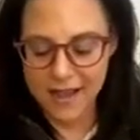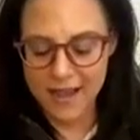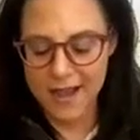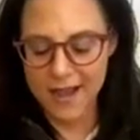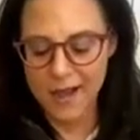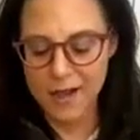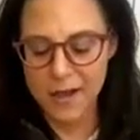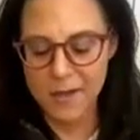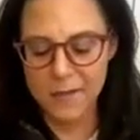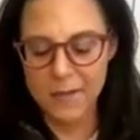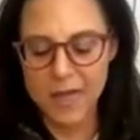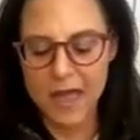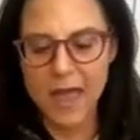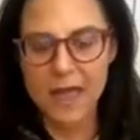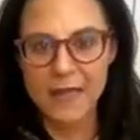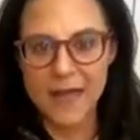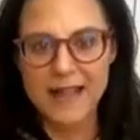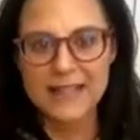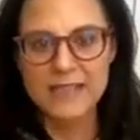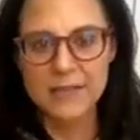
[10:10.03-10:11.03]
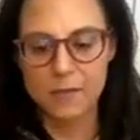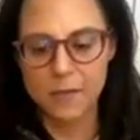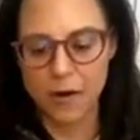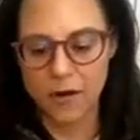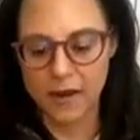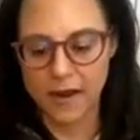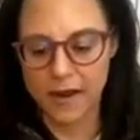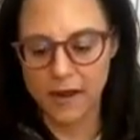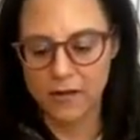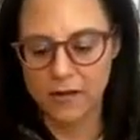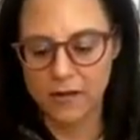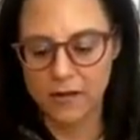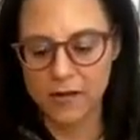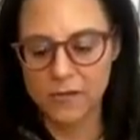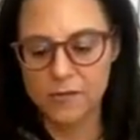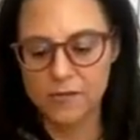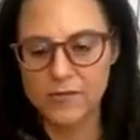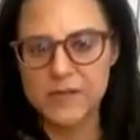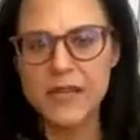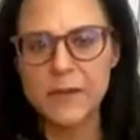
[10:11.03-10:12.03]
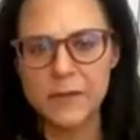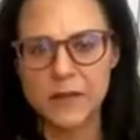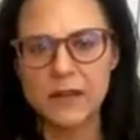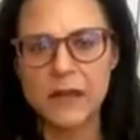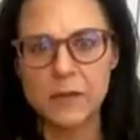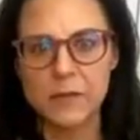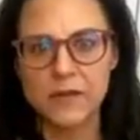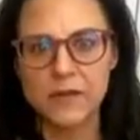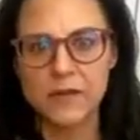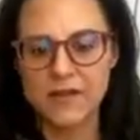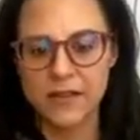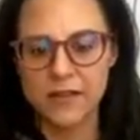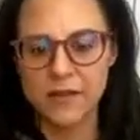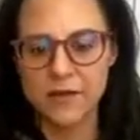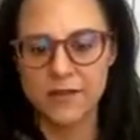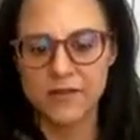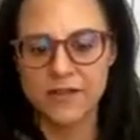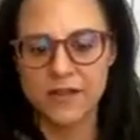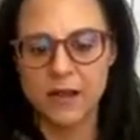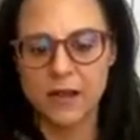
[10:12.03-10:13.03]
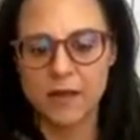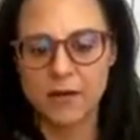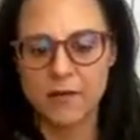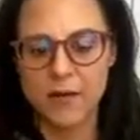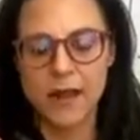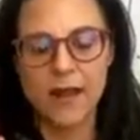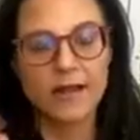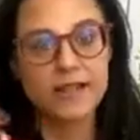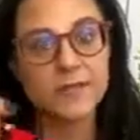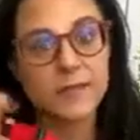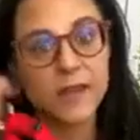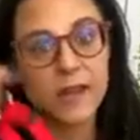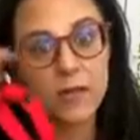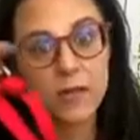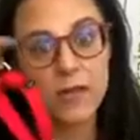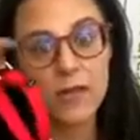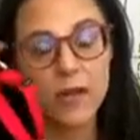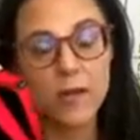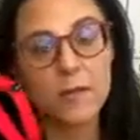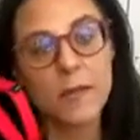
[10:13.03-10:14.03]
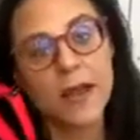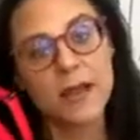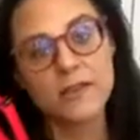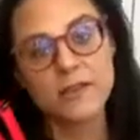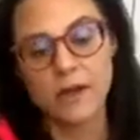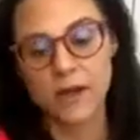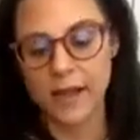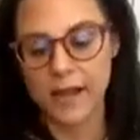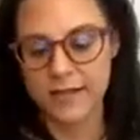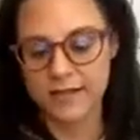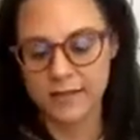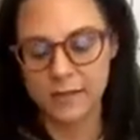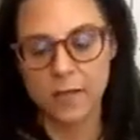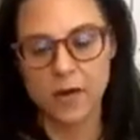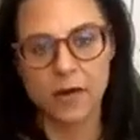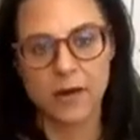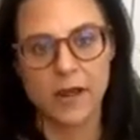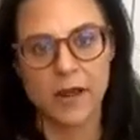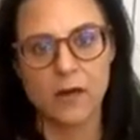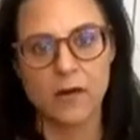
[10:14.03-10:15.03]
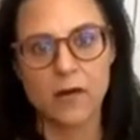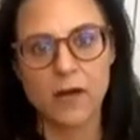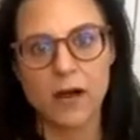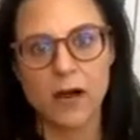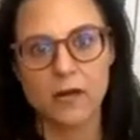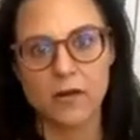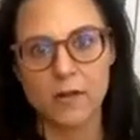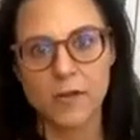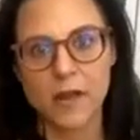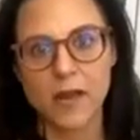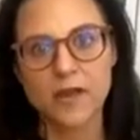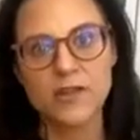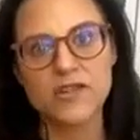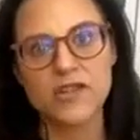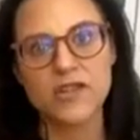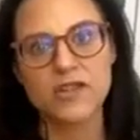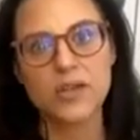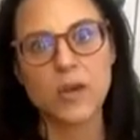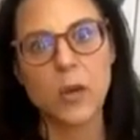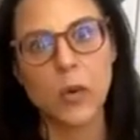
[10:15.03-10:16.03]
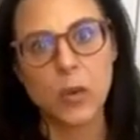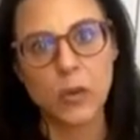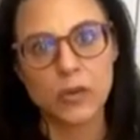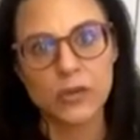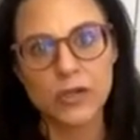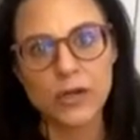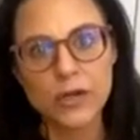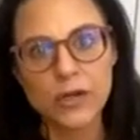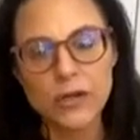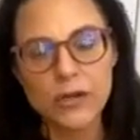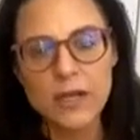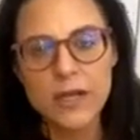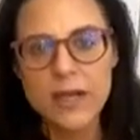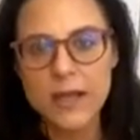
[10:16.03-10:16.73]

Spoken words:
And that's a Martingale. You typically will see those on Greyhounds. But you know what, though? My dog has a Martingale collar because she's older.